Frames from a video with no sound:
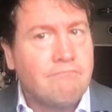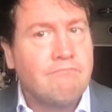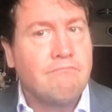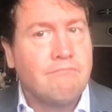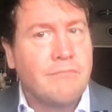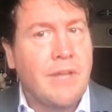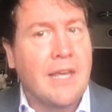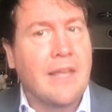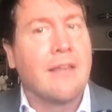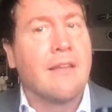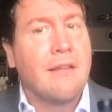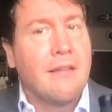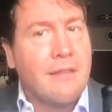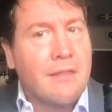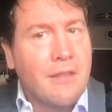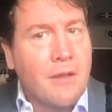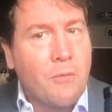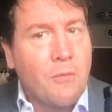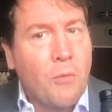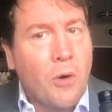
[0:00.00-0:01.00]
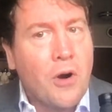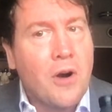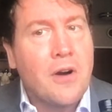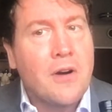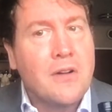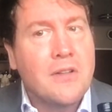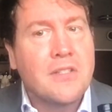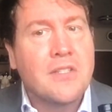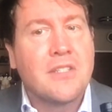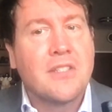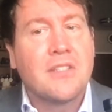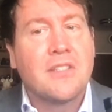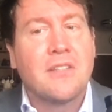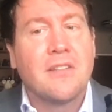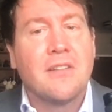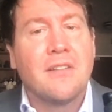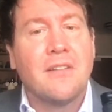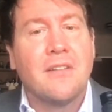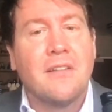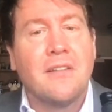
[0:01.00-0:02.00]
like, the words
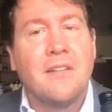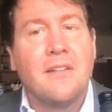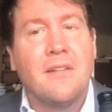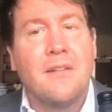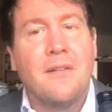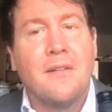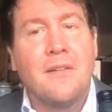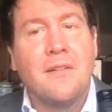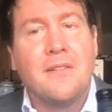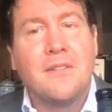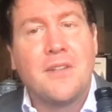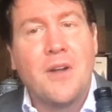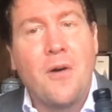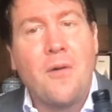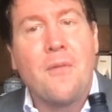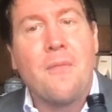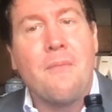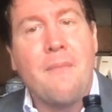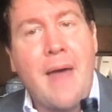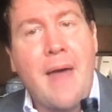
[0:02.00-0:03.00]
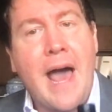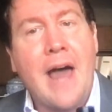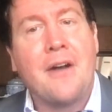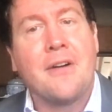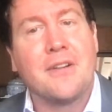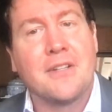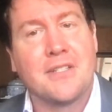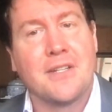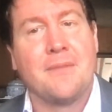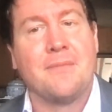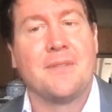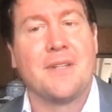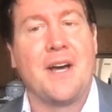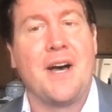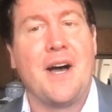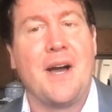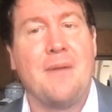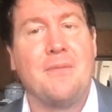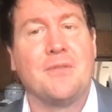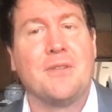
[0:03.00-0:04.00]
don't matter
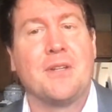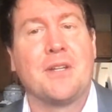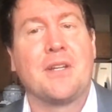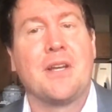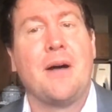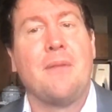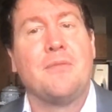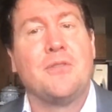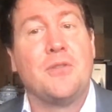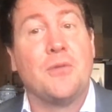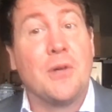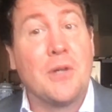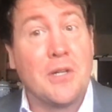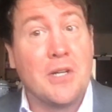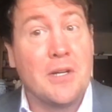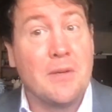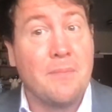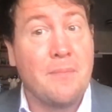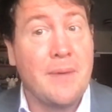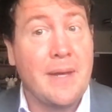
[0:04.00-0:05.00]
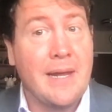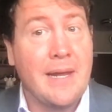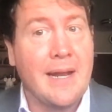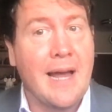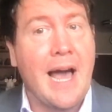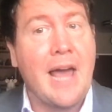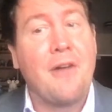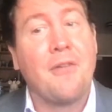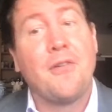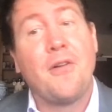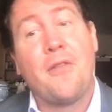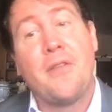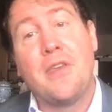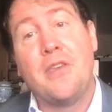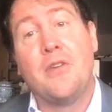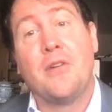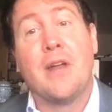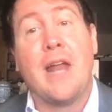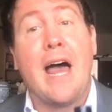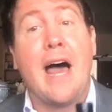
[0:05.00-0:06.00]
sometimes when it comes to a good beat. I don't know that
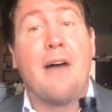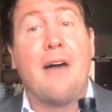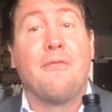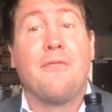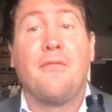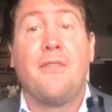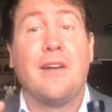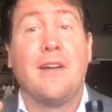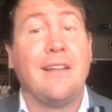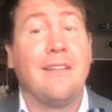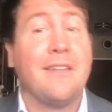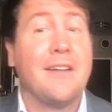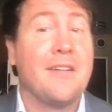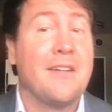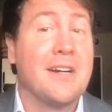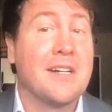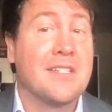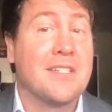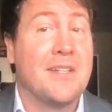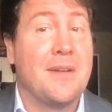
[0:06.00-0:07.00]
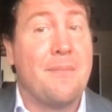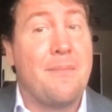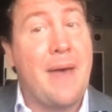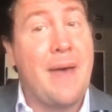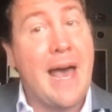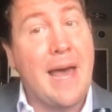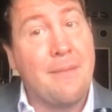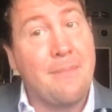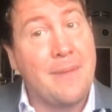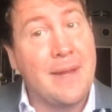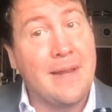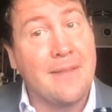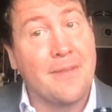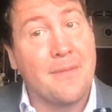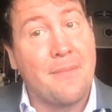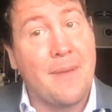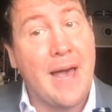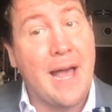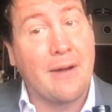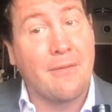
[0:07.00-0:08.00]
you could have funny lyrics and a bad beat in
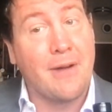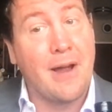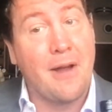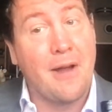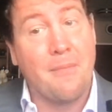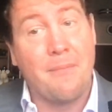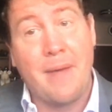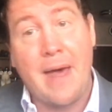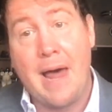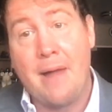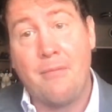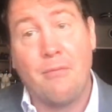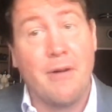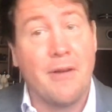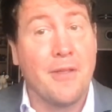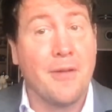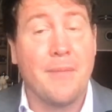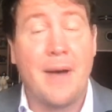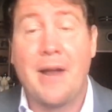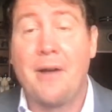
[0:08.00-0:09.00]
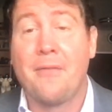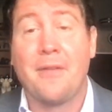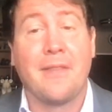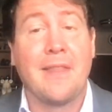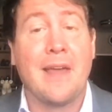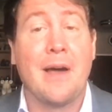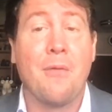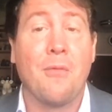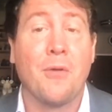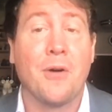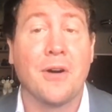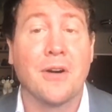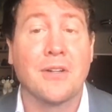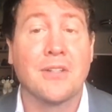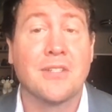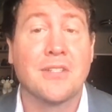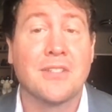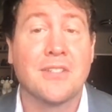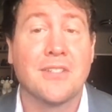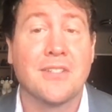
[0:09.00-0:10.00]
the background, bad rhythm. I don't think that
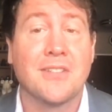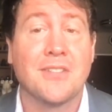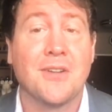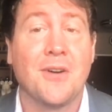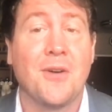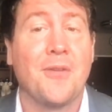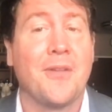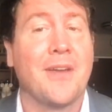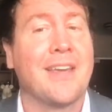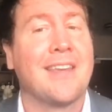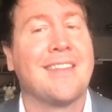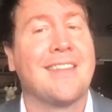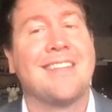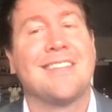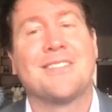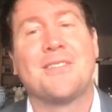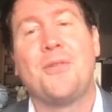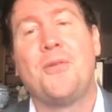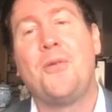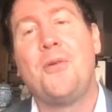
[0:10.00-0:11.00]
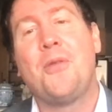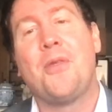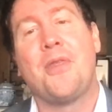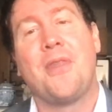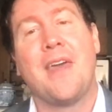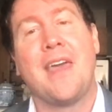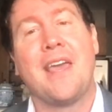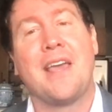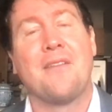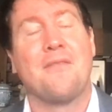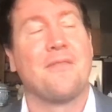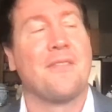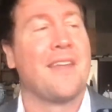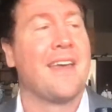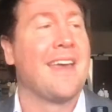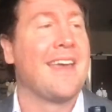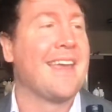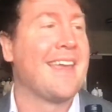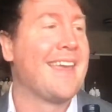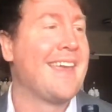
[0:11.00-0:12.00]
works. So like this whole thing of
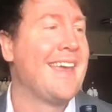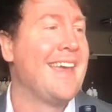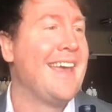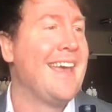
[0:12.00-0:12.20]
like